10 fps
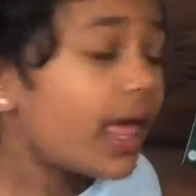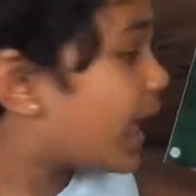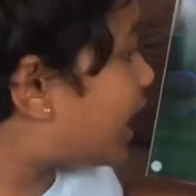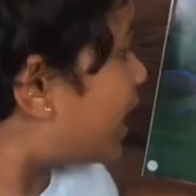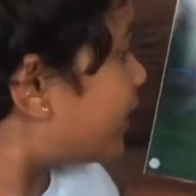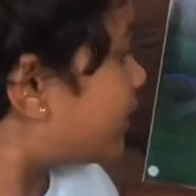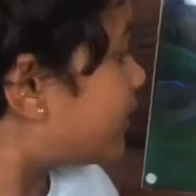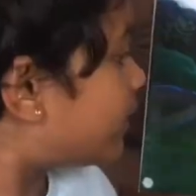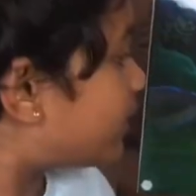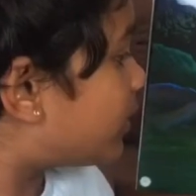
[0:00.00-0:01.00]

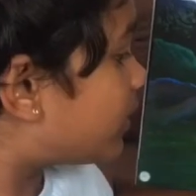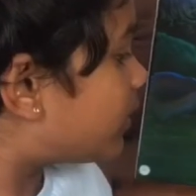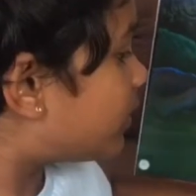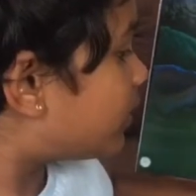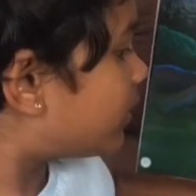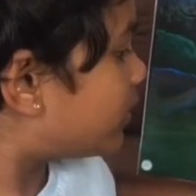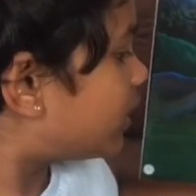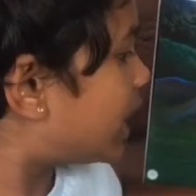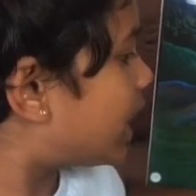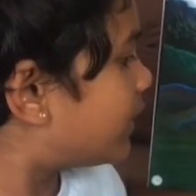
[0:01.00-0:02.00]
and
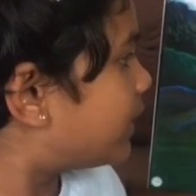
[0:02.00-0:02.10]
yeah,